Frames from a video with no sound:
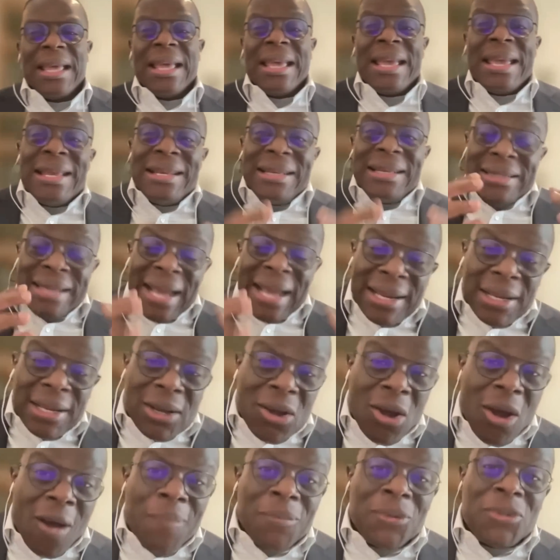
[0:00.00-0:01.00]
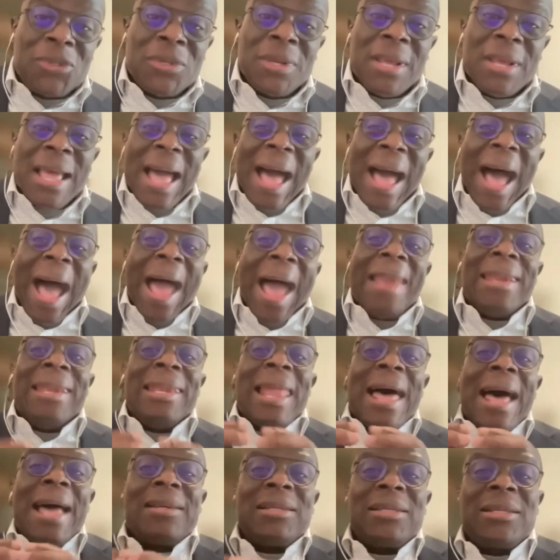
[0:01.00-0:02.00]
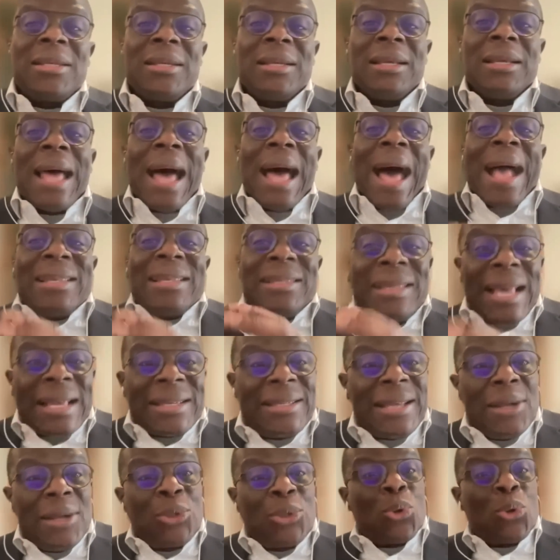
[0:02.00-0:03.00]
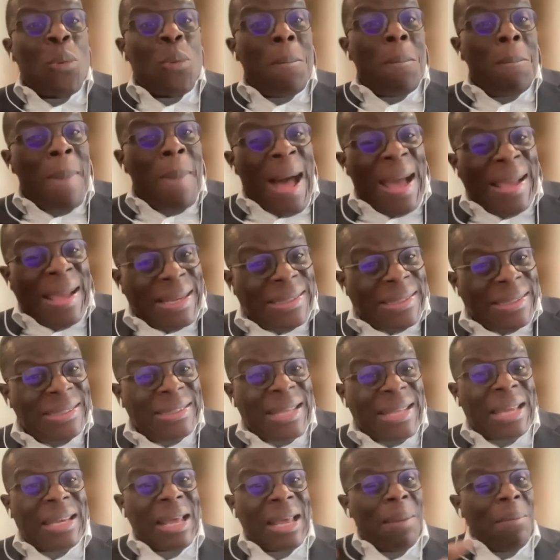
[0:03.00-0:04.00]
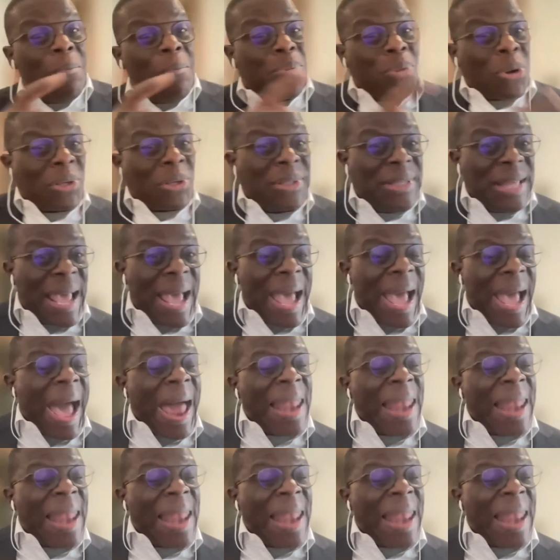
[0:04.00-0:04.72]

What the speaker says: In telecoms, I learned adjacent to marketing that I brought there.